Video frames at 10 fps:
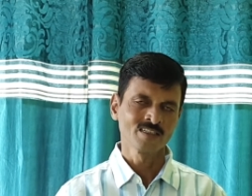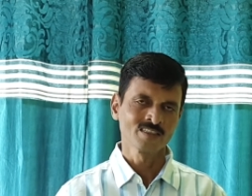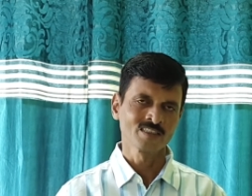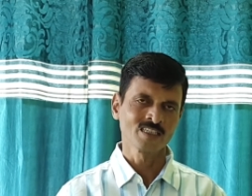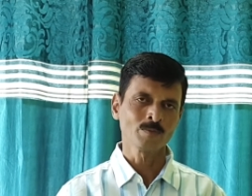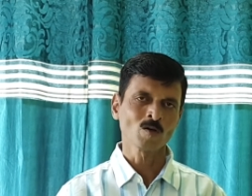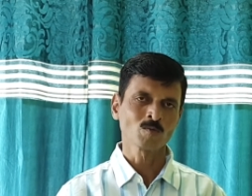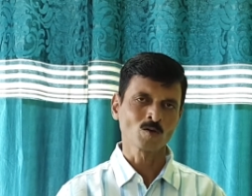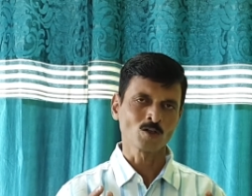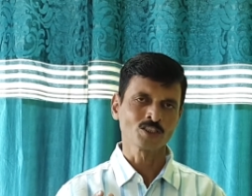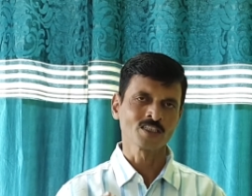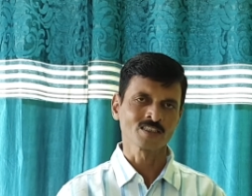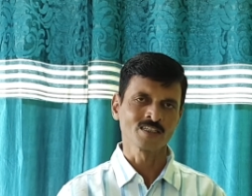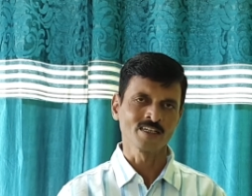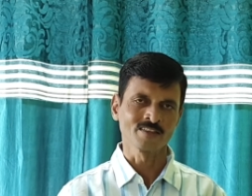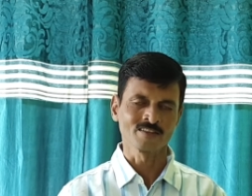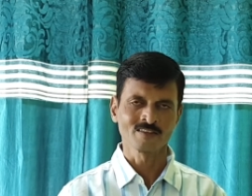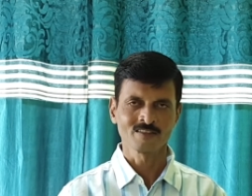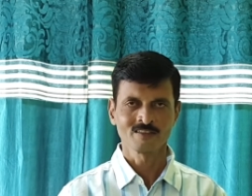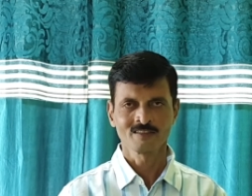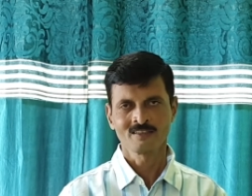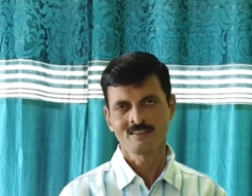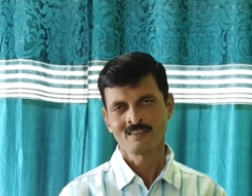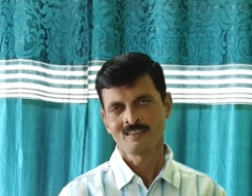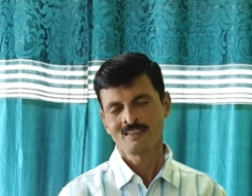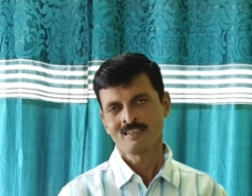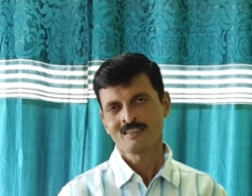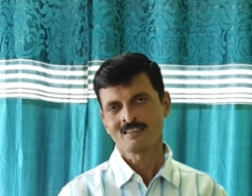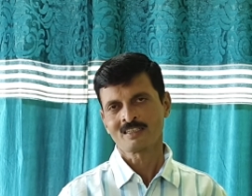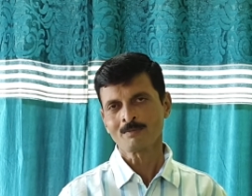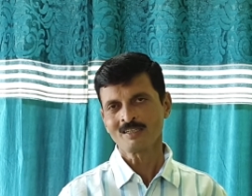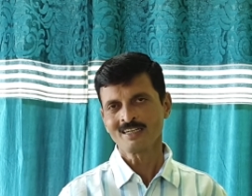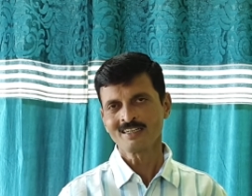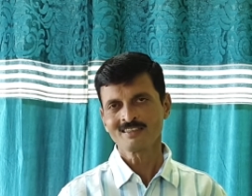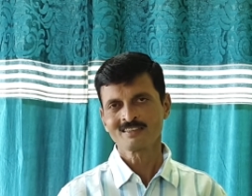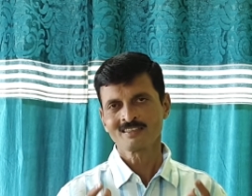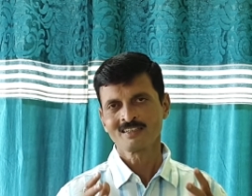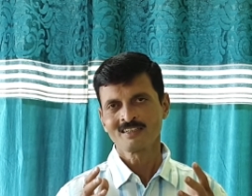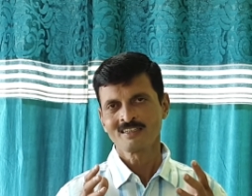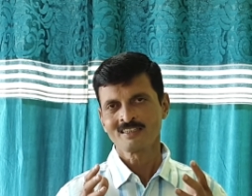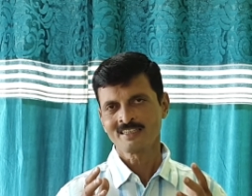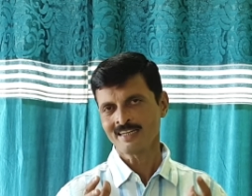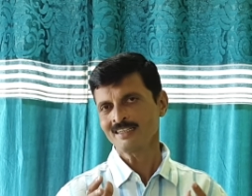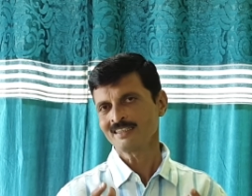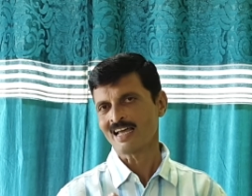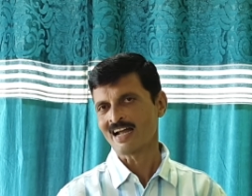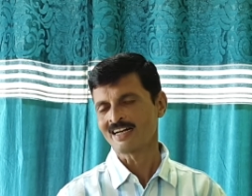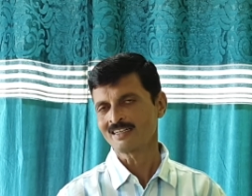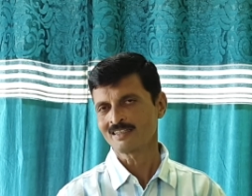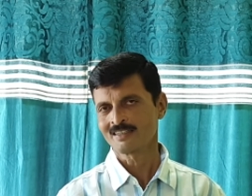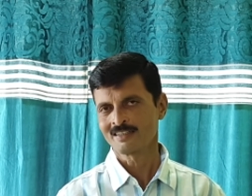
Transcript: stream of consciousness. Some critics think that